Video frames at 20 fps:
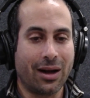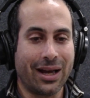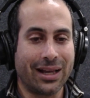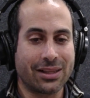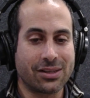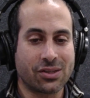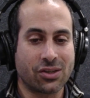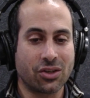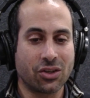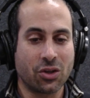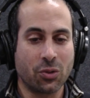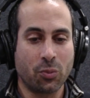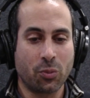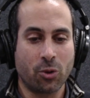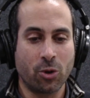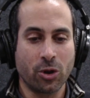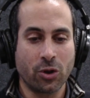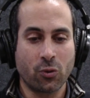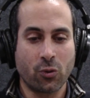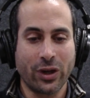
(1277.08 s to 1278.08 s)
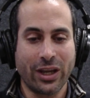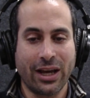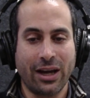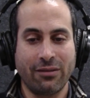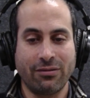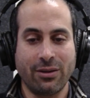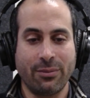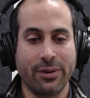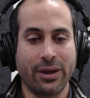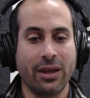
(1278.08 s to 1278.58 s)
at a certain point we
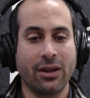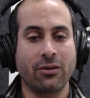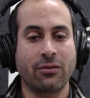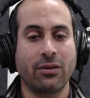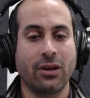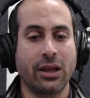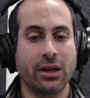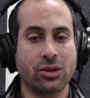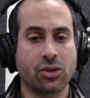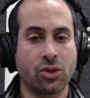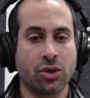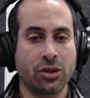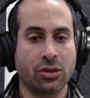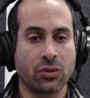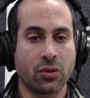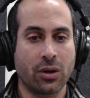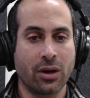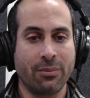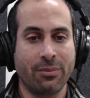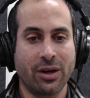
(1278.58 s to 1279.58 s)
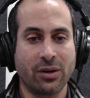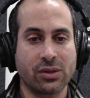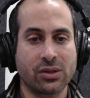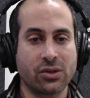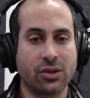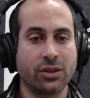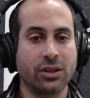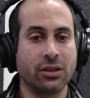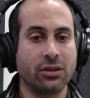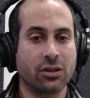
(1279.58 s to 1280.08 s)
have the beginning of the lecture talking about
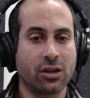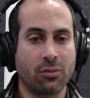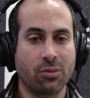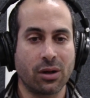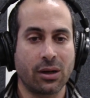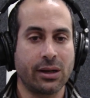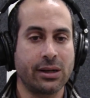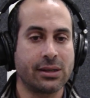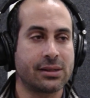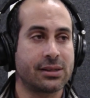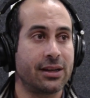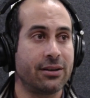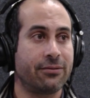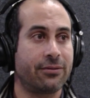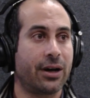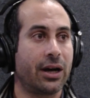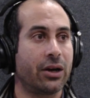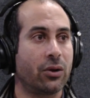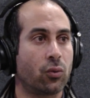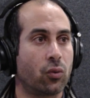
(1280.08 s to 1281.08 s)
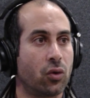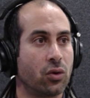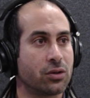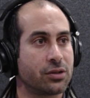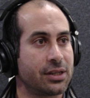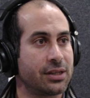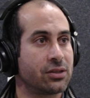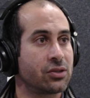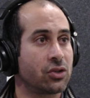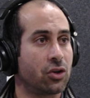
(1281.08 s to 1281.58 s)
certain topic, let's say
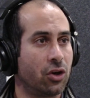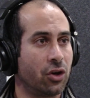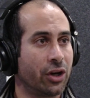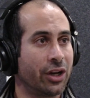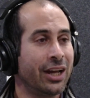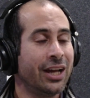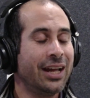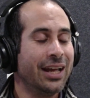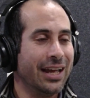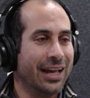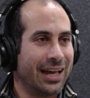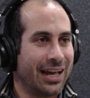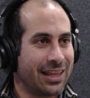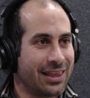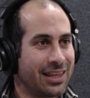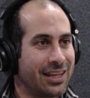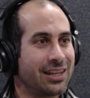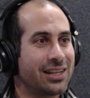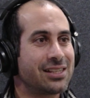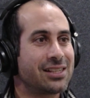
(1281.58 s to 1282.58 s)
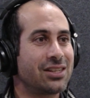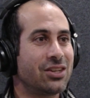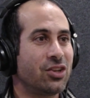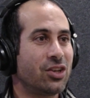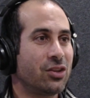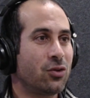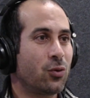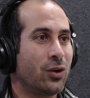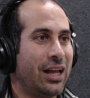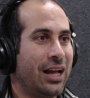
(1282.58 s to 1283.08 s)
firewalls and so on. And then the
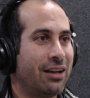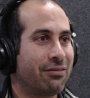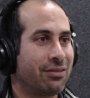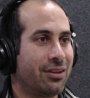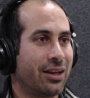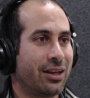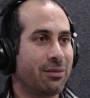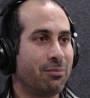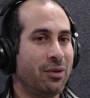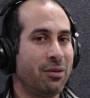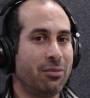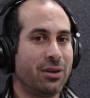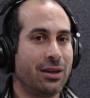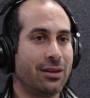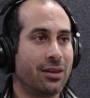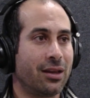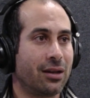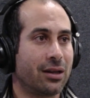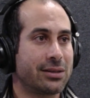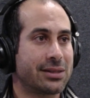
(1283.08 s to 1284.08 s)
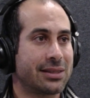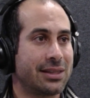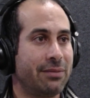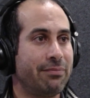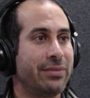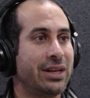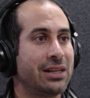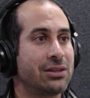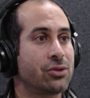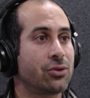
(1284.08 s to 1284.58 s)
student will have like maybe the last
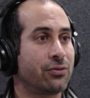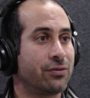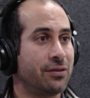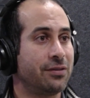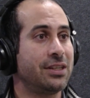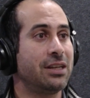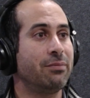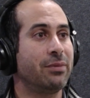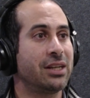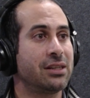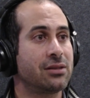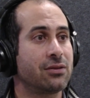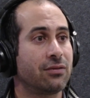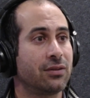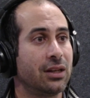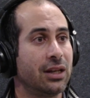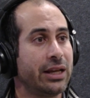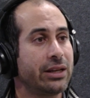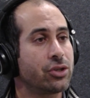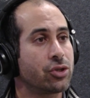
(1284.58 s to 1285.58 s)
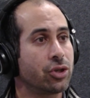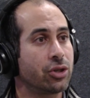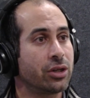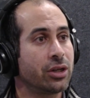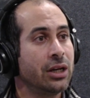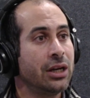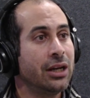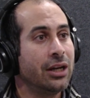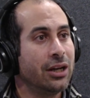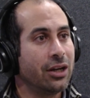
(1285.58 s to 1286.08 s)
10 minutes or 15 minutes of the
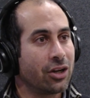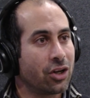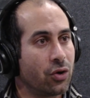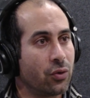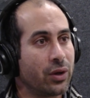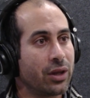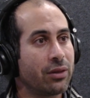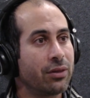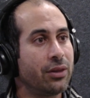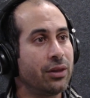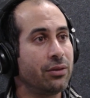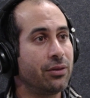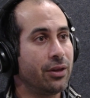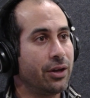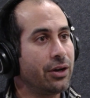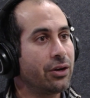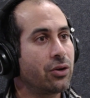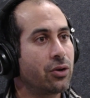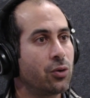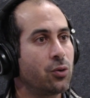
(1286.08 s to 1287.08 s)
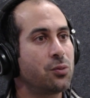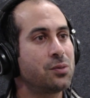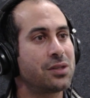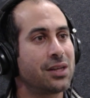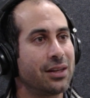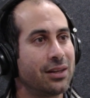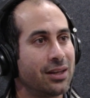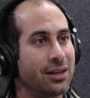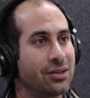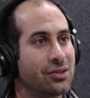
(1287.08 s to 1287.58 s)
lecture going in their
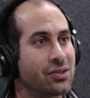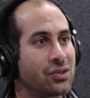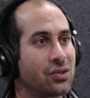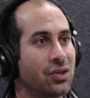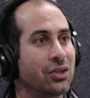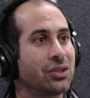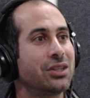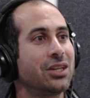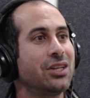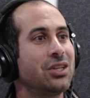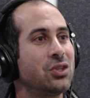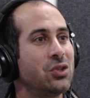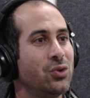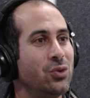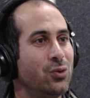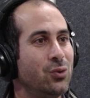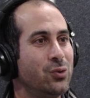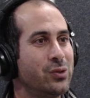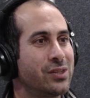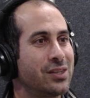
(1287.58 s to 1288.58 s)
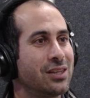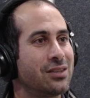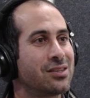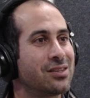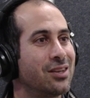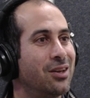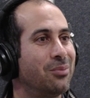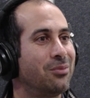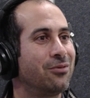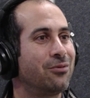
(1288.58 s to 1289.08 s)
groups and then starting to set
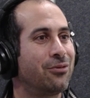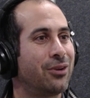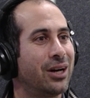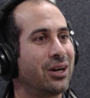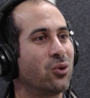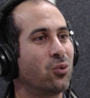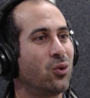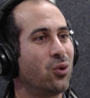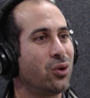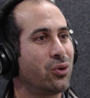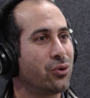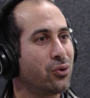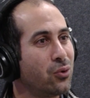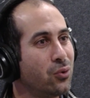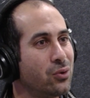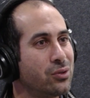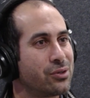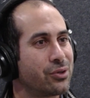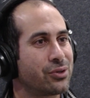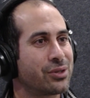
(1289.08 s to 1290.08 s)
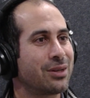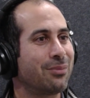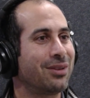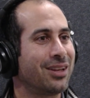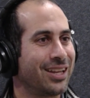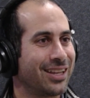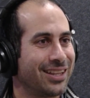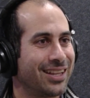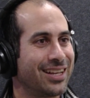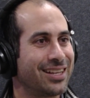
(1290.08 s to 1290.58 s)
some firewall rules or
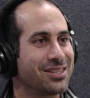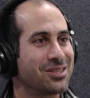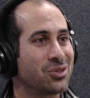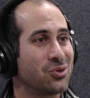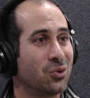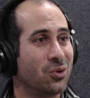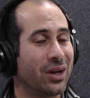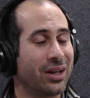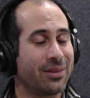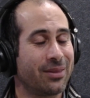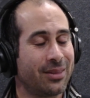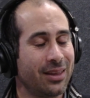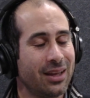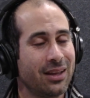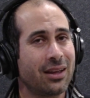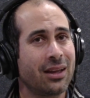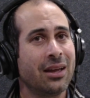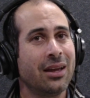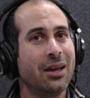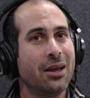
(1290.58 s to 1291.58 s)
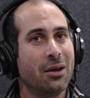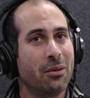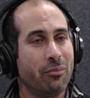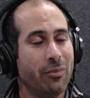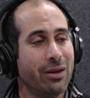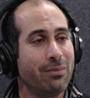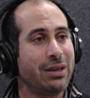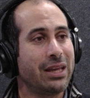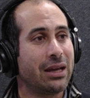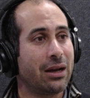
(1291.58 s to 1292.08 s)
something like that. So I think
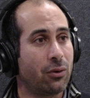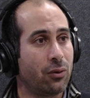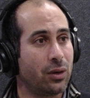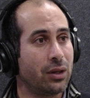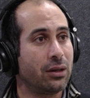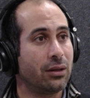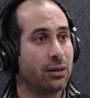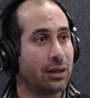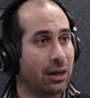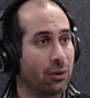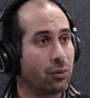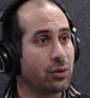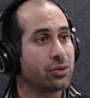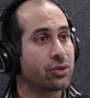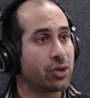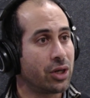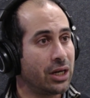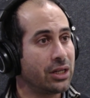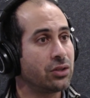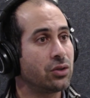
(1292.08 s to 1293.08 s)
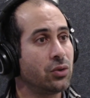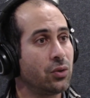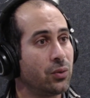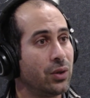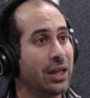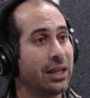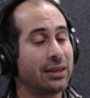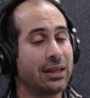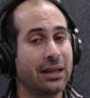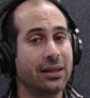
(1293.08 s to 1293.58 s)
maybe I will try to
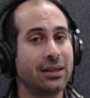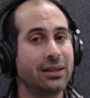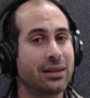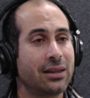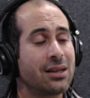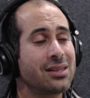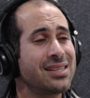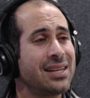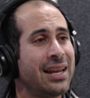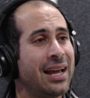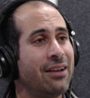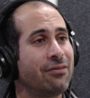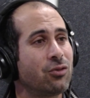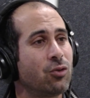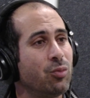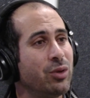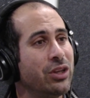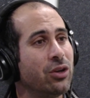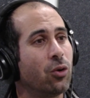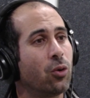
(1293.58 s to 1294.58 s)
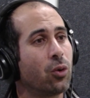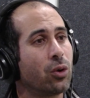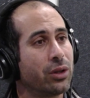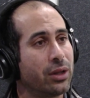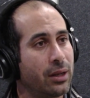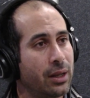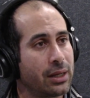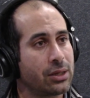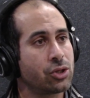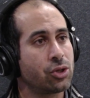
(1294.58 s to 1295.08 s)
do that, and it doesn't have to be all
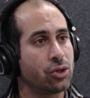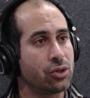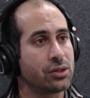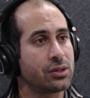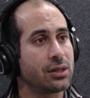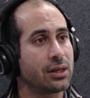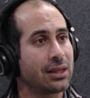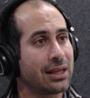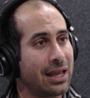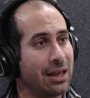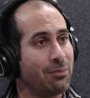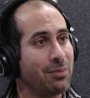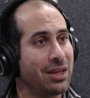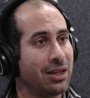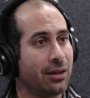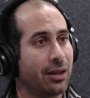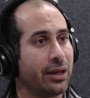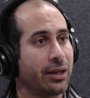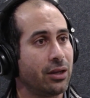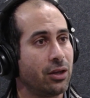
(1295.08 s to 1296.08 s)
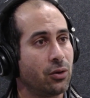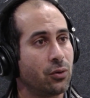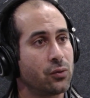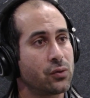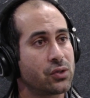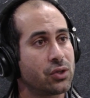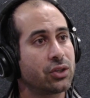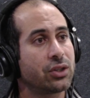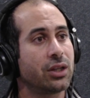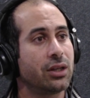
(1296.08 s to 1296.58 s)
the lectures. It can be like
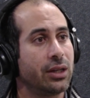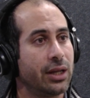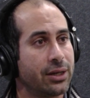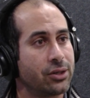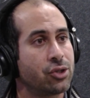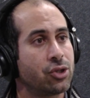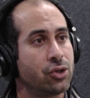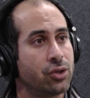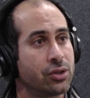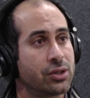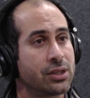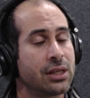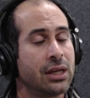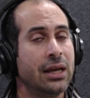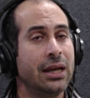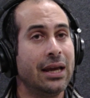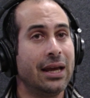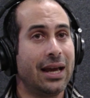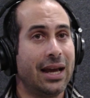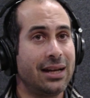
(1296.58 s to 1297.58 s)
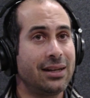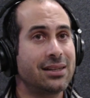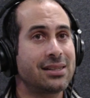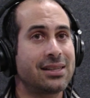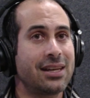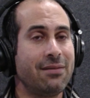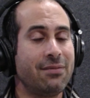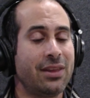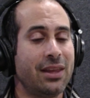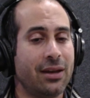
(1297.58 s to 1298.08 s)
certain lectures. And the
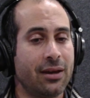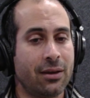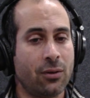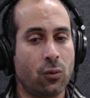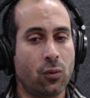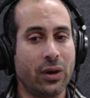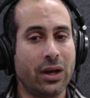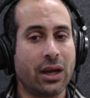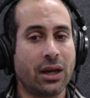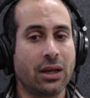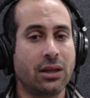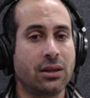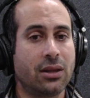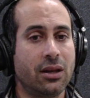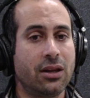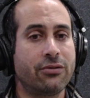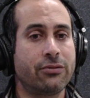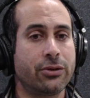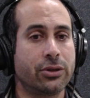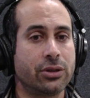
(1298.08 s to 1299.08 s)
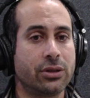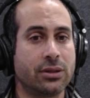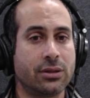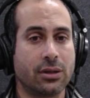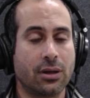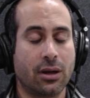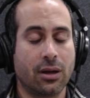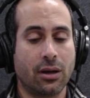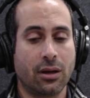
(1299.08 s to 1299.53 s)
same thing when I delivered